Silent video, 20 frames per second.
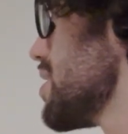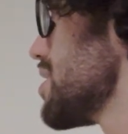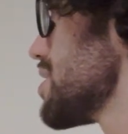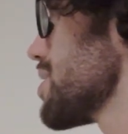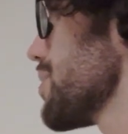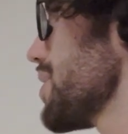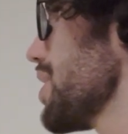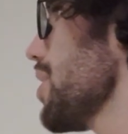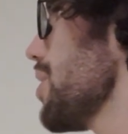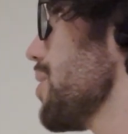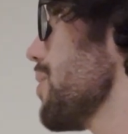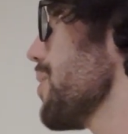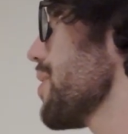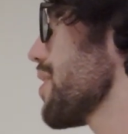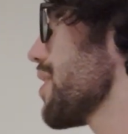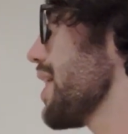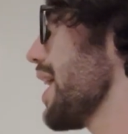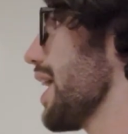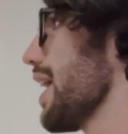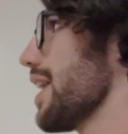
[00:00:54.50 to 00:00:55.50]
So we know
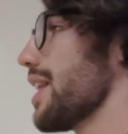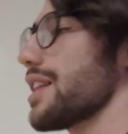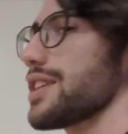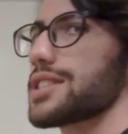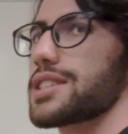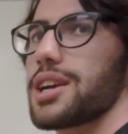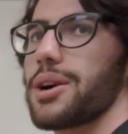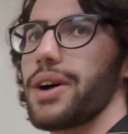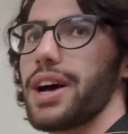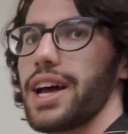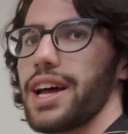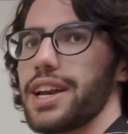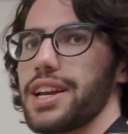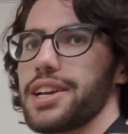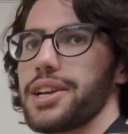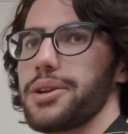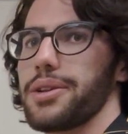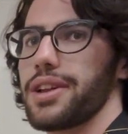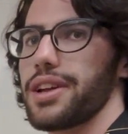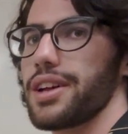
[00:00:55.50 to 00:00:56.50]
that, let's go ahead and
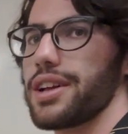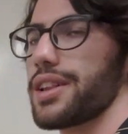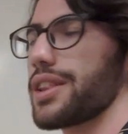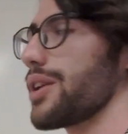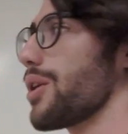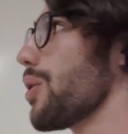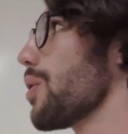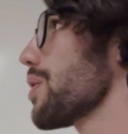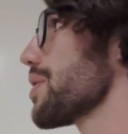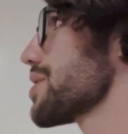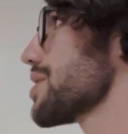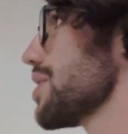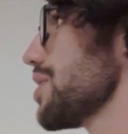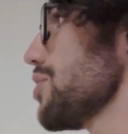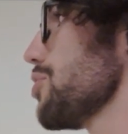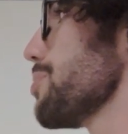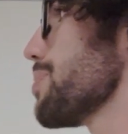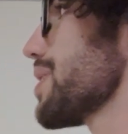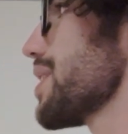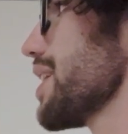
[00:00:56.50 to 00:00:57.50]
do the, the whole
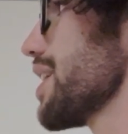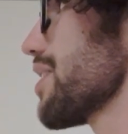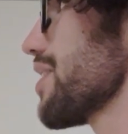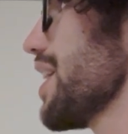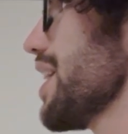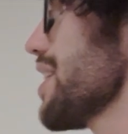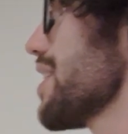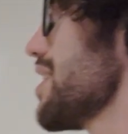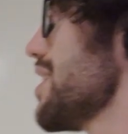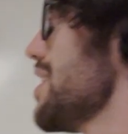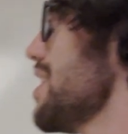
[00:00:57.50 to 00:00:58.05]
loop thing, right?